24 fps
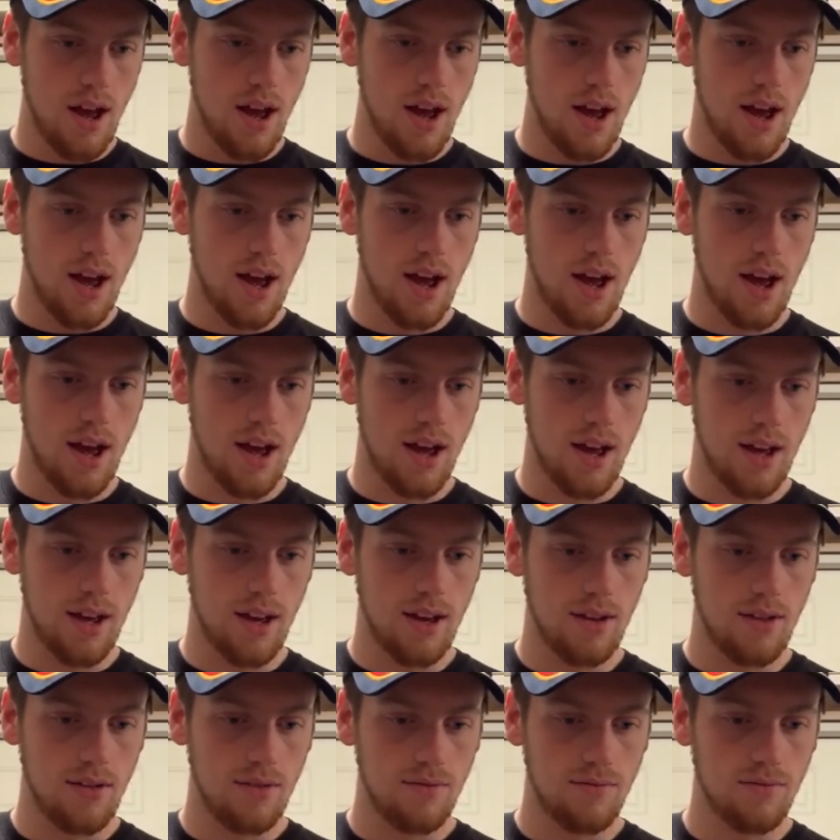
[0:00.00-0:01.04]

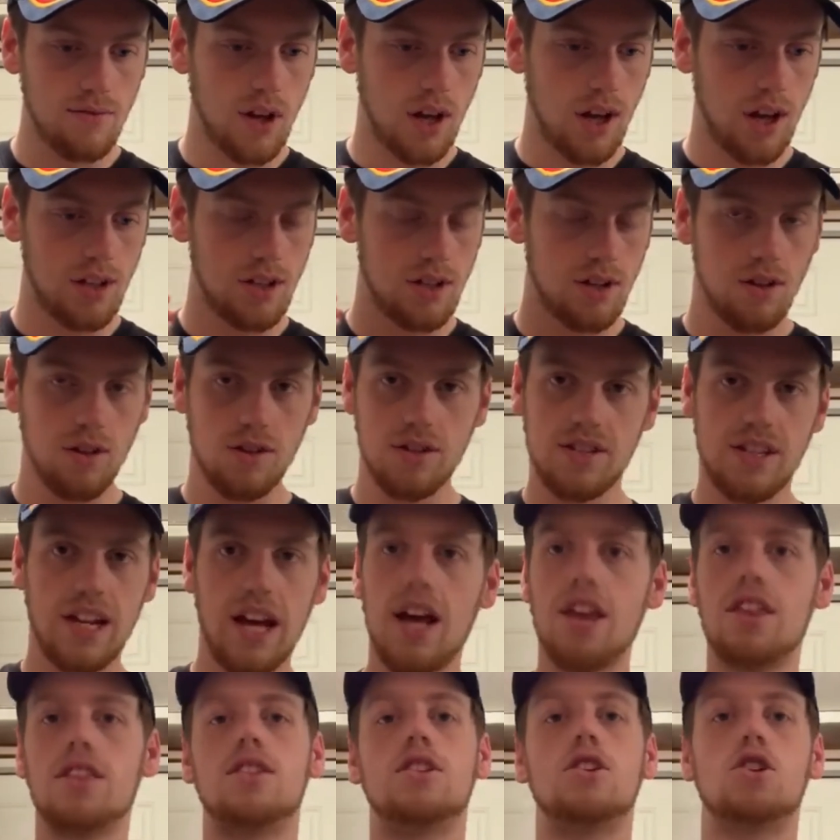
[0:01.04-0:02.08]
Han Solo's
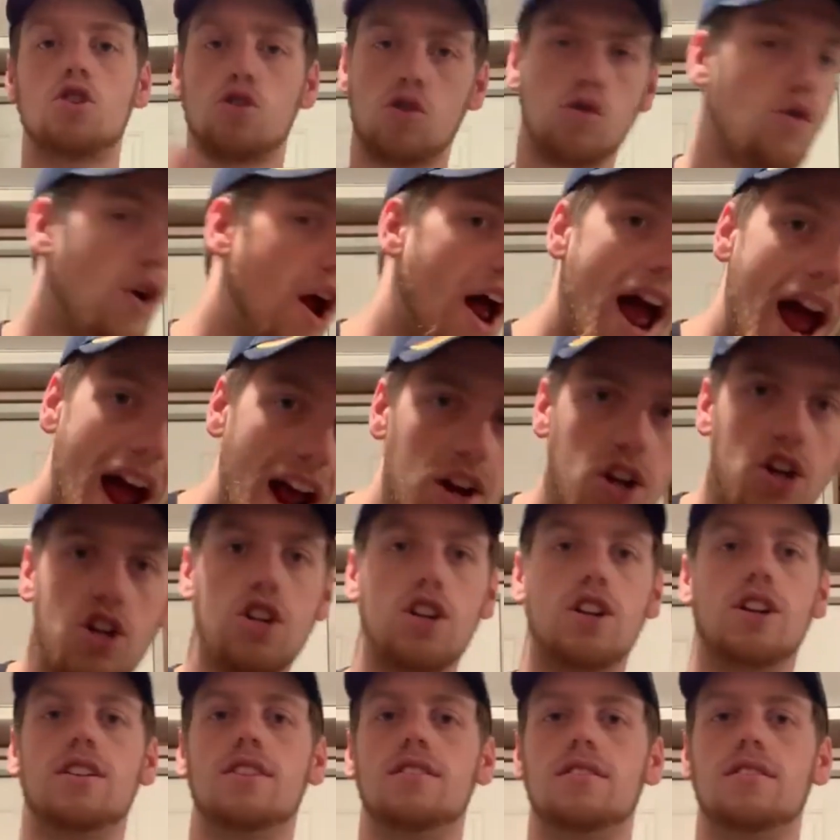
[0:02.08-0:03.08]
death, trash.